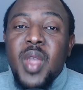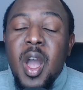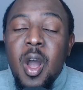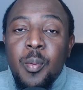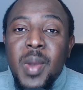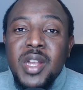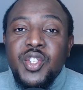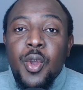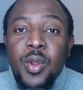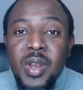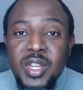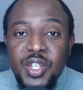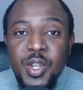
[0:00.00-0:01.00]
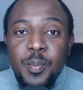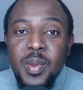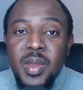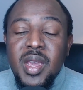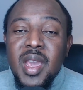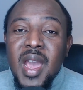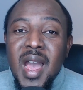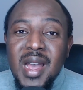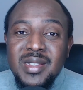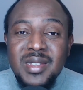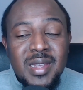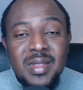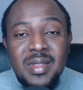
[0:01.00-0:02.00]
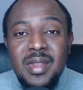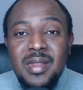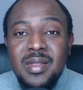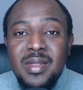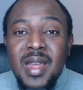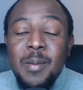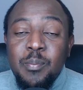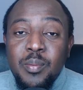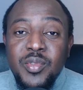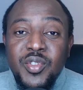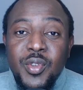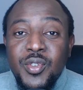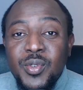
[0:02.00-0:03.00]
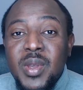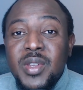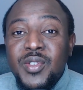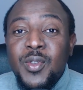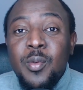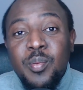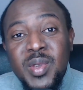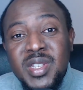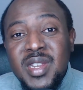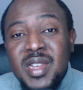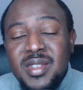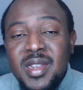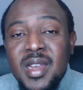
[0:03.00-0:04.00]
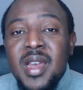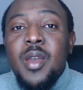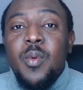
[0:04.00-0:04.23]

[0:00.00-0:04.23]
how much ownership he has in that so and so business.